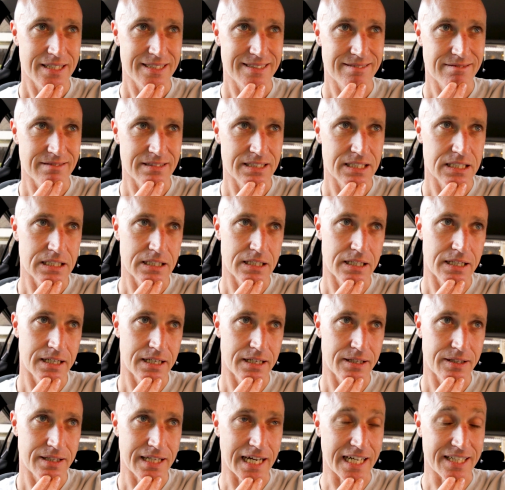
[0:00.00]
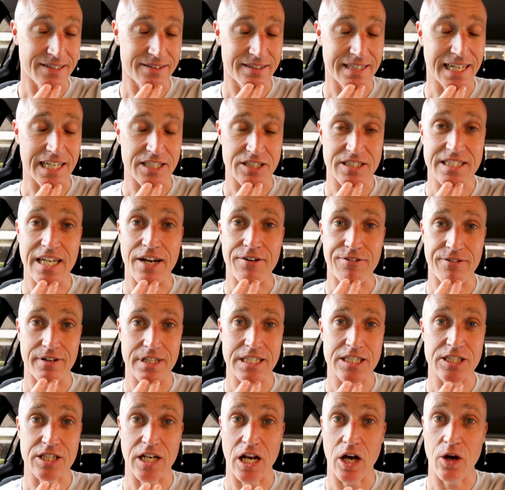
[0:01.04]
Yeah, that's
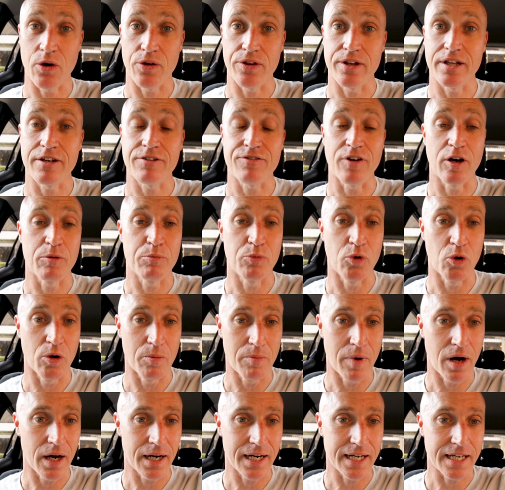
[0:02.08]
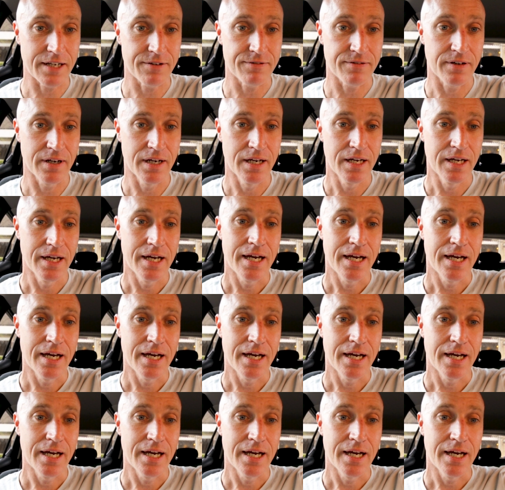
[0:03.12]
definitely slower than if I brought my Leaf.